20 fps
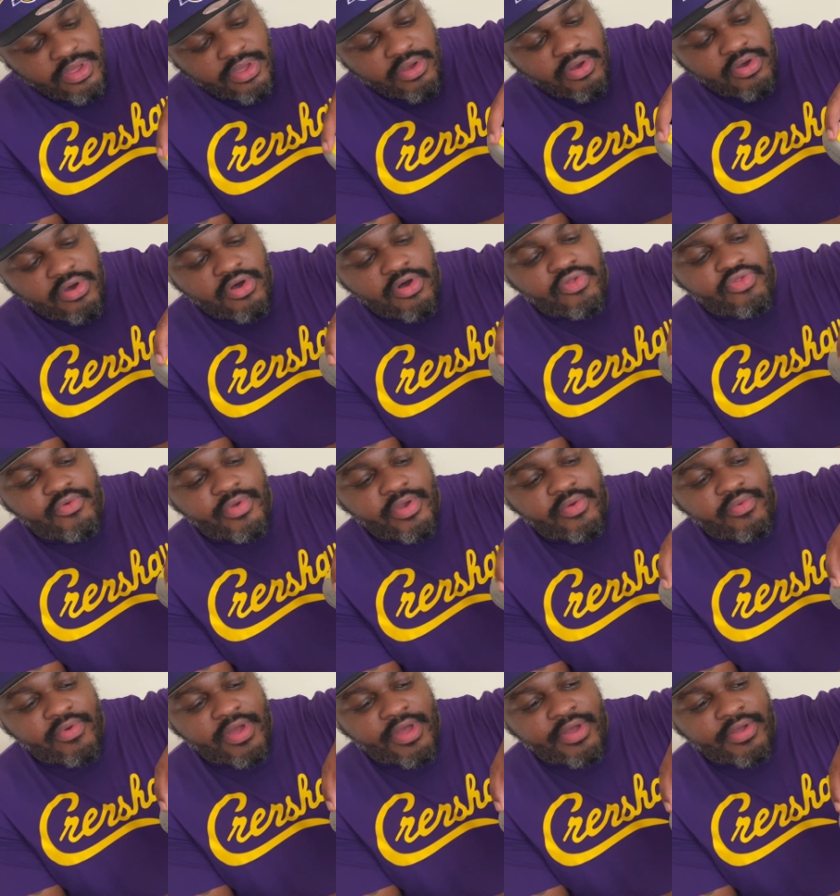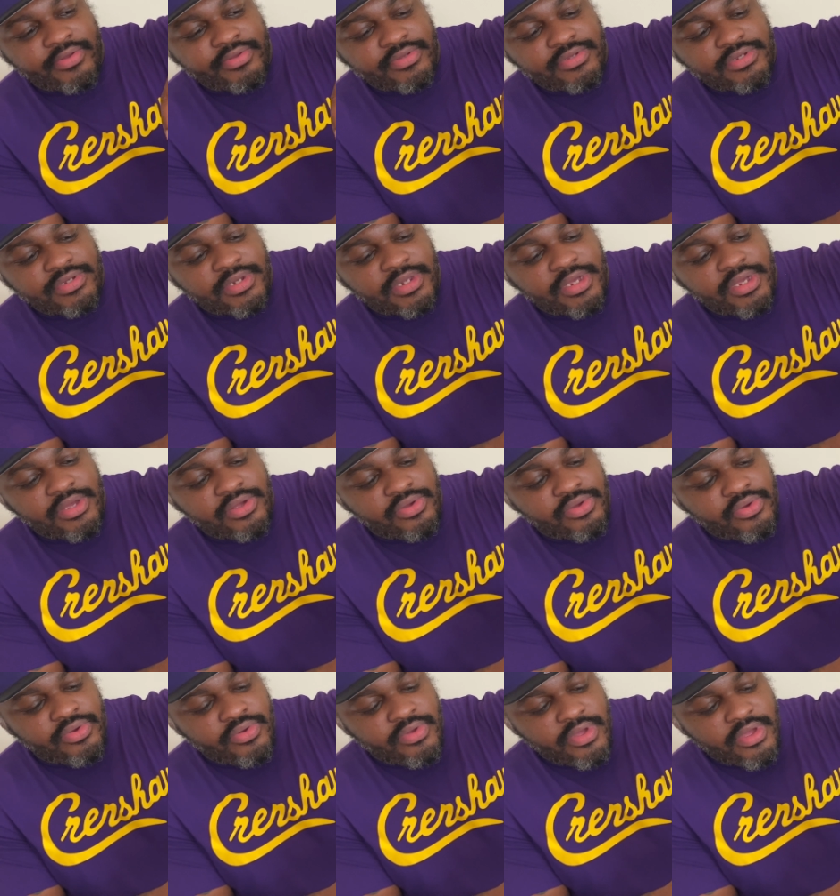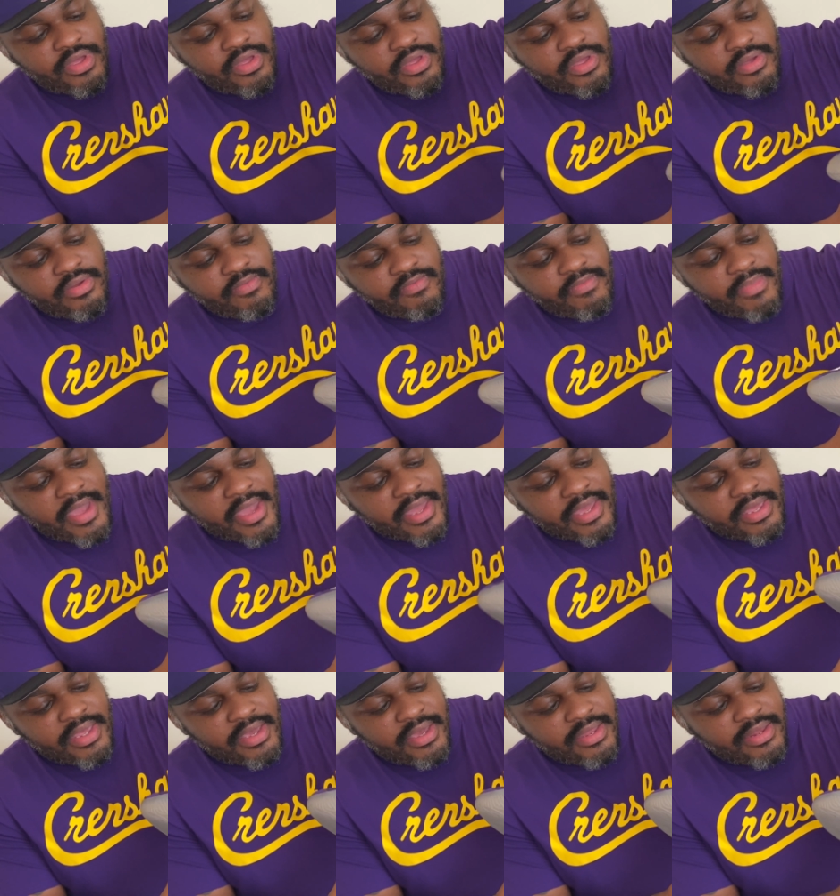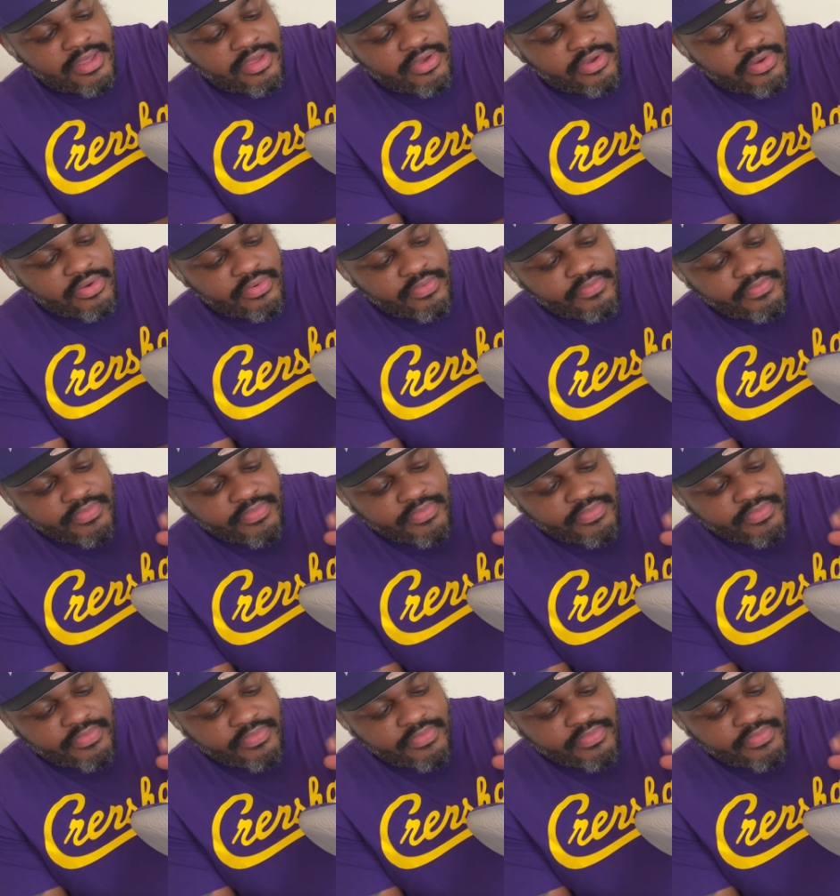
all the way around to the heel, back again here.